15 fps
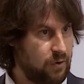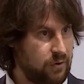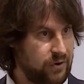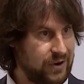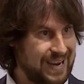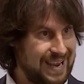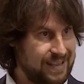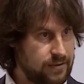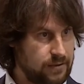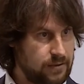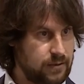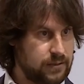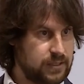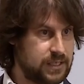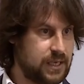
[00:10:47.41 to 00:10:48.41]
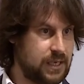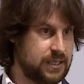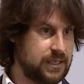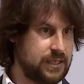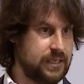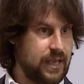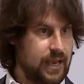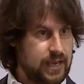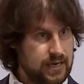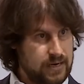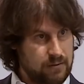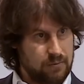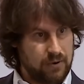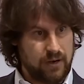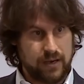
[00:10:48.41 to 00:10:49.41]
oriented,
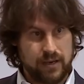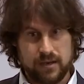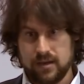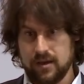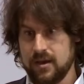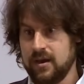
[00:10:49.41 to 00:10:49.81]
sustainably